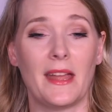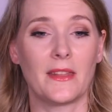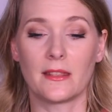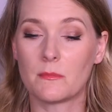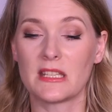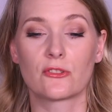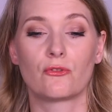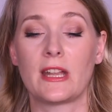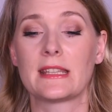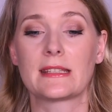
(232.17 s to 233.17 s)
And then the mist
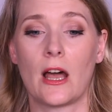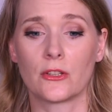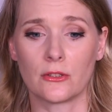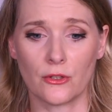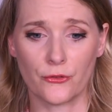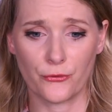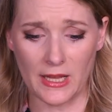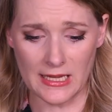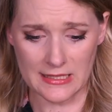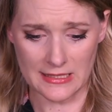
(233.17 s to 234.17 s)
rains down on your
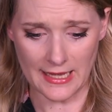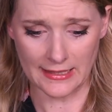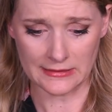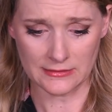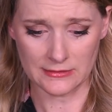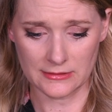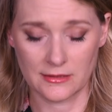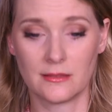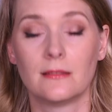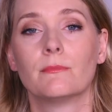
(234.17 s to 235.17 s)
face and
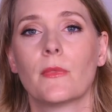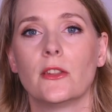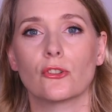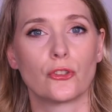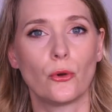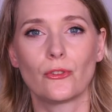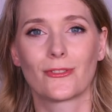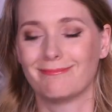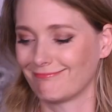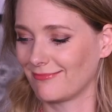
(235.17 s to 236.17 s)
your
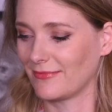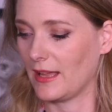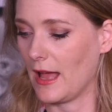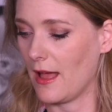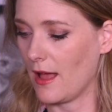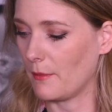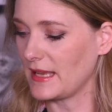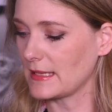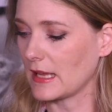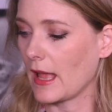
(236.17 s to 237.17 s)
nose.
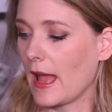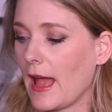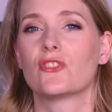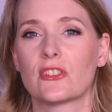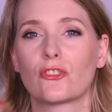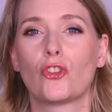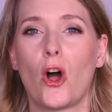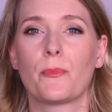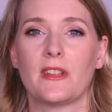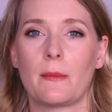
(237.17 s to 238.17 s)
Amazing. It just
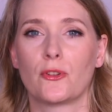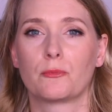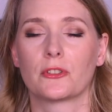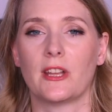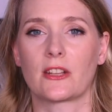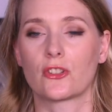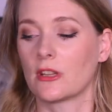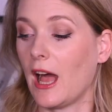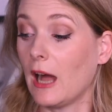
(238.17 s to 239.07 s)
tops up your protection.